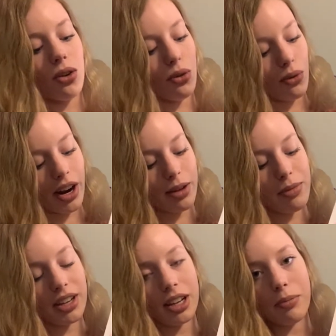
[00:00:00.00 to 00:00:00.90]

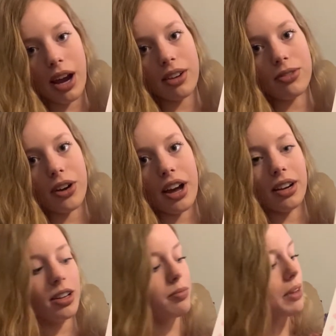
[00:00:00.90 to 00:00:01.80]
recommended by a
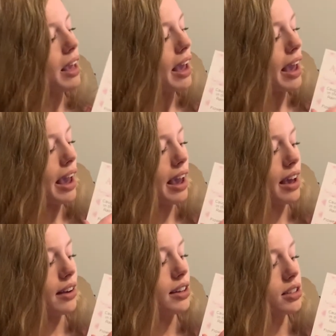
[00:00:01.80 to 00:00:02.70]
friend
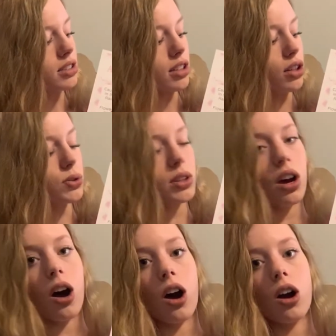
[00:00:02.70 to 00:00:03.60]
and starts with
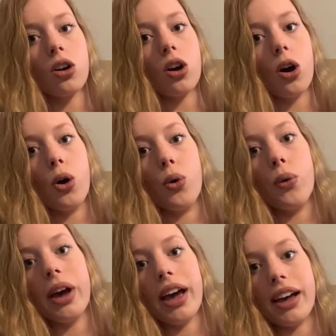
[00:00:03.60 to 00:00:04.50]
R, O,
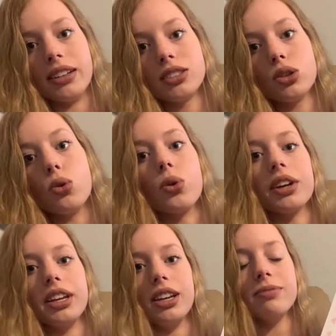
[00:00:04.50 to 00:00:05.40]
S, or
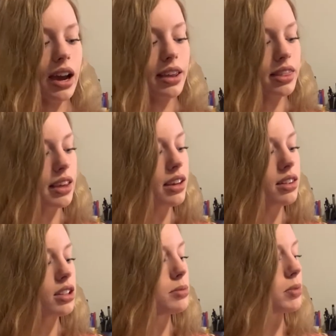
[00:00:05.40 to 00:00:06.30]
E. I think
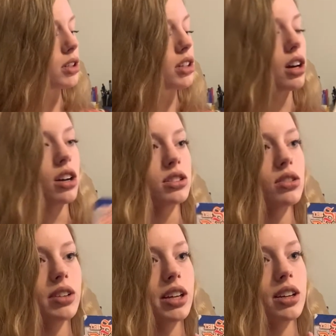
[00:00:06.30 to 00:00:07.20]
this book can also
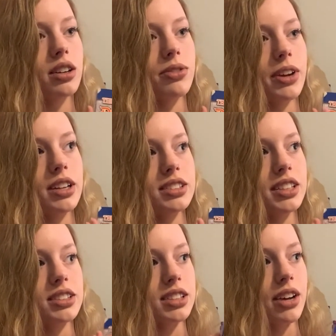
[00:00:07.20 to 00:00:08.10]
land into fantasy
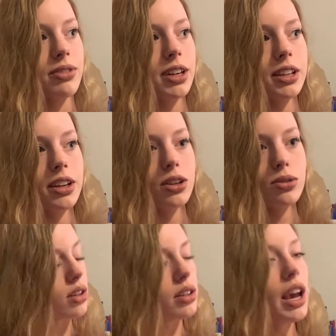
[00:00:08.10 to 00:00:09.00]
and sci-fi
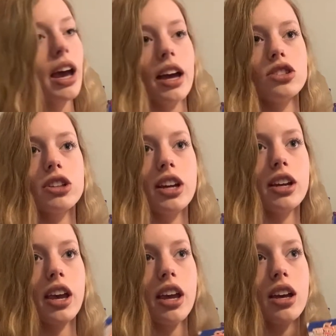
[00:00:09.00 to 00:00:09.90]
though. Yeah, actually it
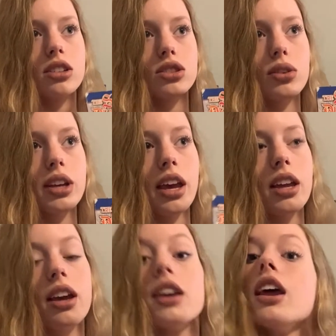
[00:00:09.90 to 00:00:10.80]
can. So it
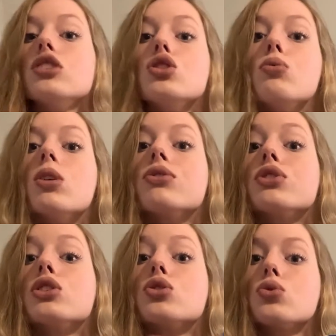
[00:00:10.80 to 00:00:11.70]
can actually work
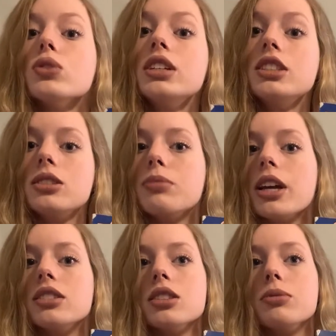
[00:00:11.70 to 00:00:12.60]
for 3
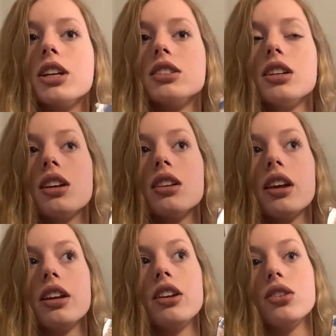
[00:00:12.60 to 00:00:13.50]
spaces because it can
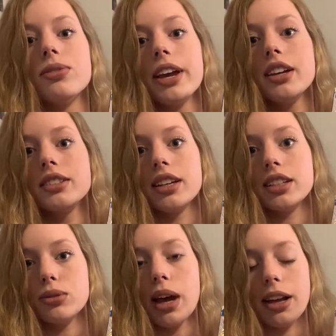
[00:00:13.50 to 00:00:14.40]
land into fantasy
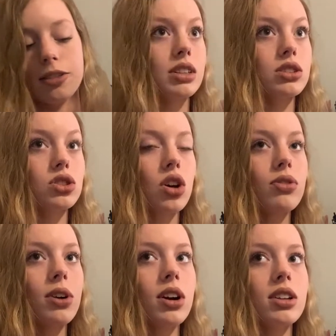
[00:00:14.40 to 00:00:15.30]
as well. So
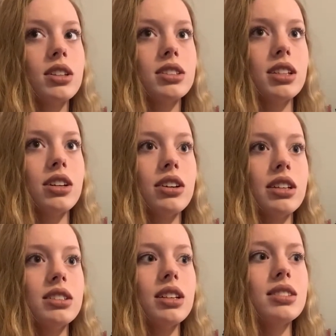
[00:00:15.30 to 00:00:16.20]
far in the
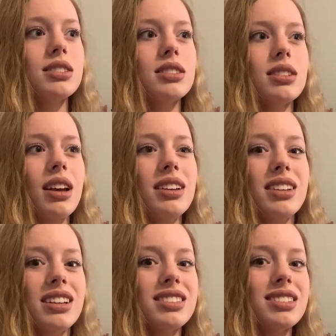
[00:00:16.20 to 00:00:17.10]
series, it's a
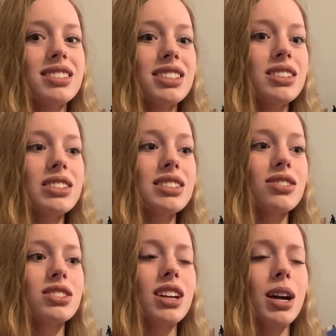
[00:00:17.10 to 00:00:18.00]
decent series.
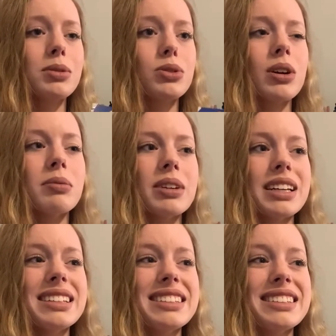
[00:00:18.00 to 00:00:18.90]
There's times where I'm
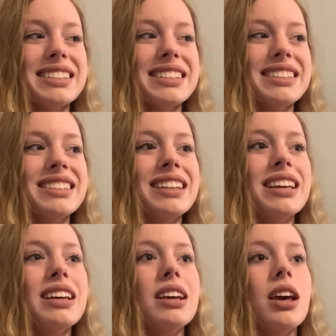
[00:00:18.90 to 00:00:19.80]
like,
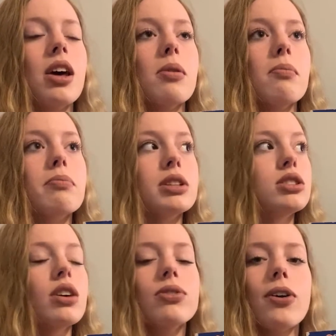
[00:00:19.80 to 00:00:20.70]
but
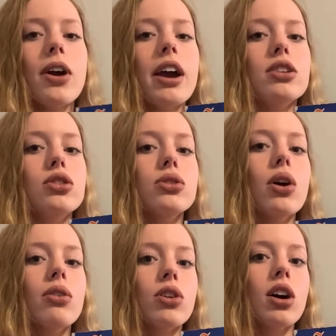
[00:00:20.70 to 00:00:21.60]
so far I do
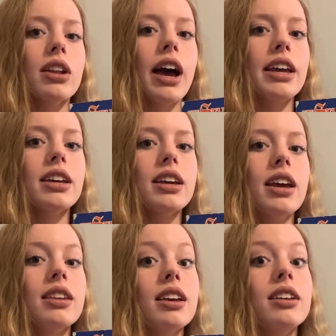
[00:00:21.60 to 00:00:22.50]
overall like it.
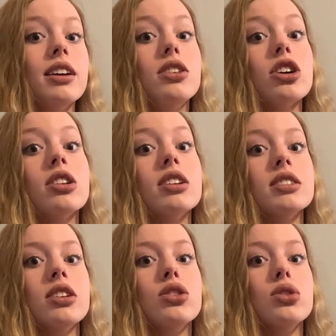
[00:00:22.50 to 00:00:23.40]
And they did turn this
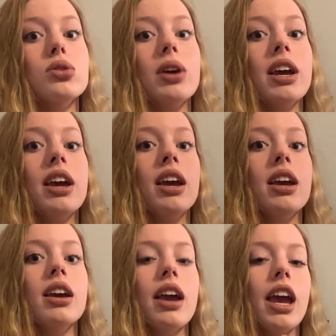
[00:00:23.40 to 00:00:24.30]
into
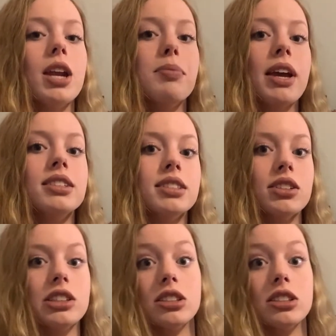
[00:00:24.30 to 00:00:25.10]
a anime series